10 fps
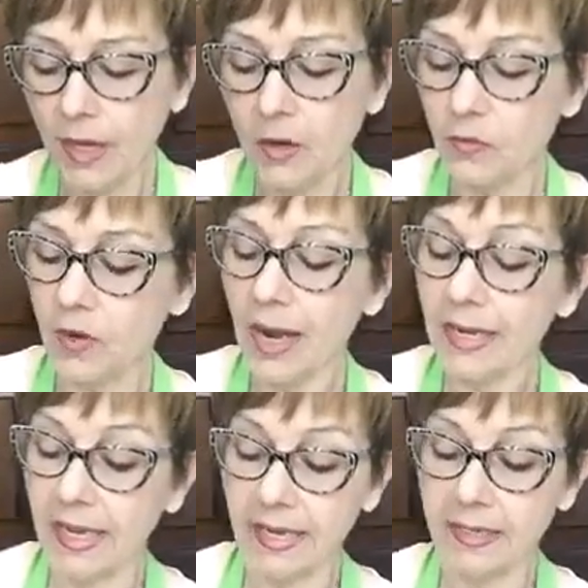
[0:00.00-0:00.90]

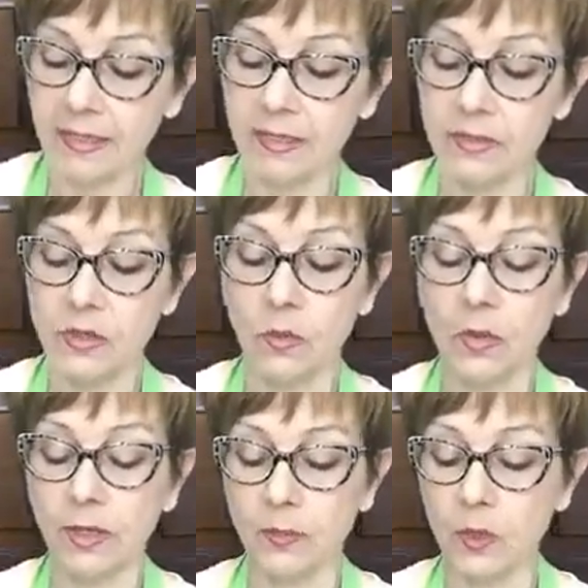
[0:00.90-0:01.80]
Friday
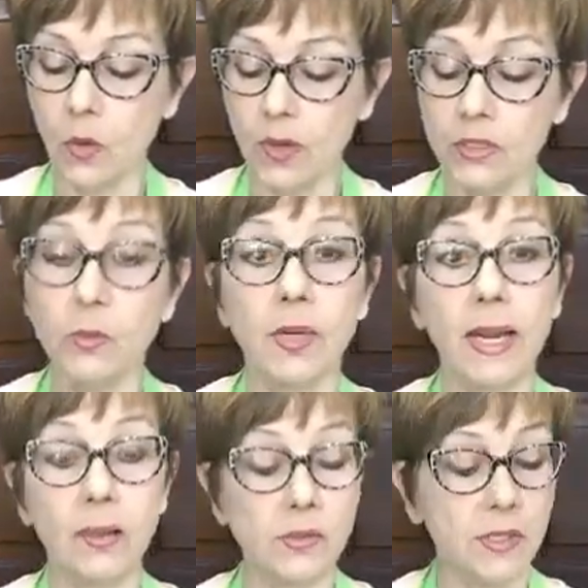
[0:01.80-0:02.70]
I'm going to
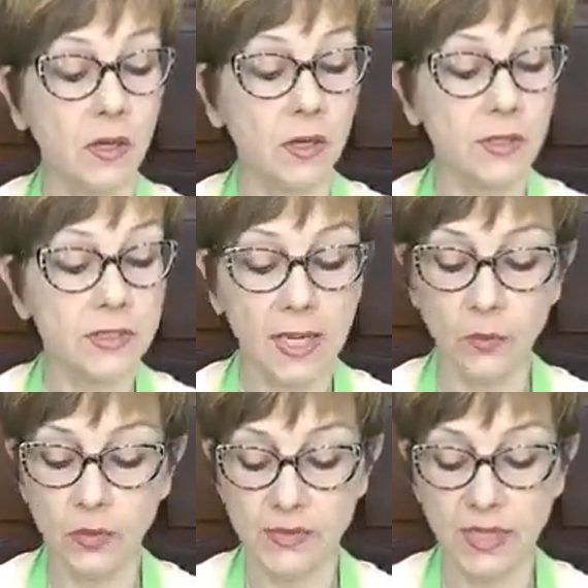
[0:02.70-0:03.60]
announce our table
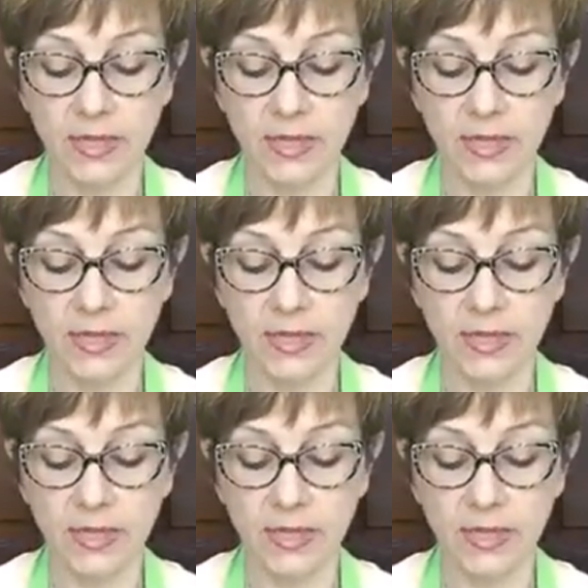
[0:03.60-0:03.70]
setting